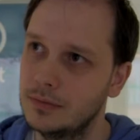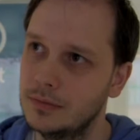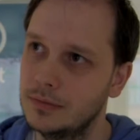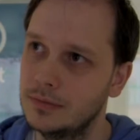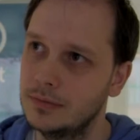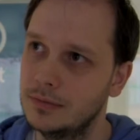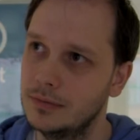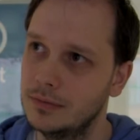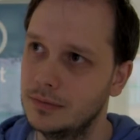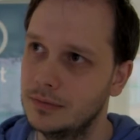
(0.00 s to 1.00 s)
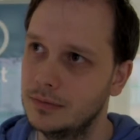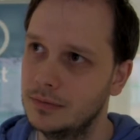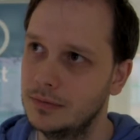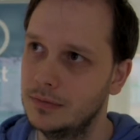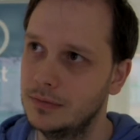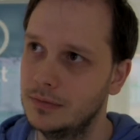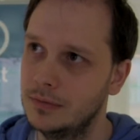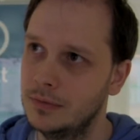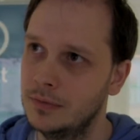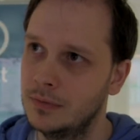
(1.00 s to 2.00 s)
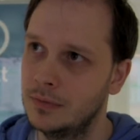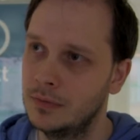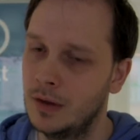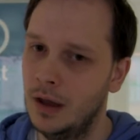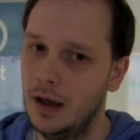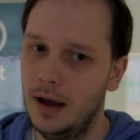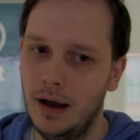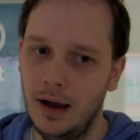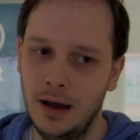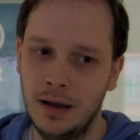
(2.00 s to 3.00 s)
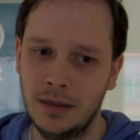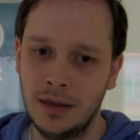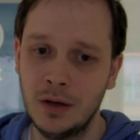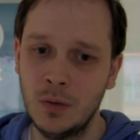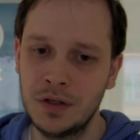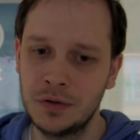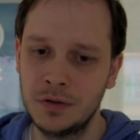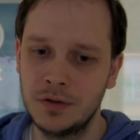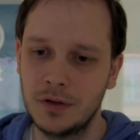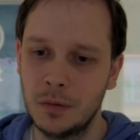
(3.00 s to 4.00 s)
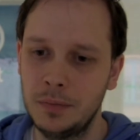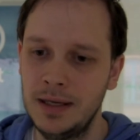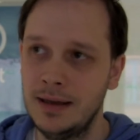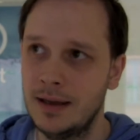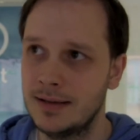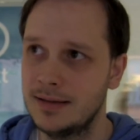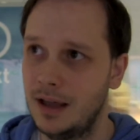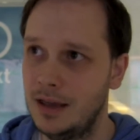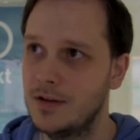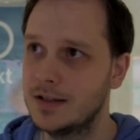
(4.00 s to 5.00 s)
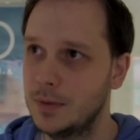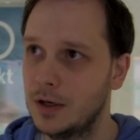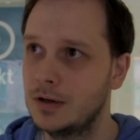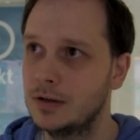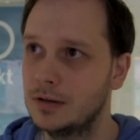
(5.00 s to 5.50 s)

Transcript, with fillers: being an internet generation? I think we should stop being as naive as we are.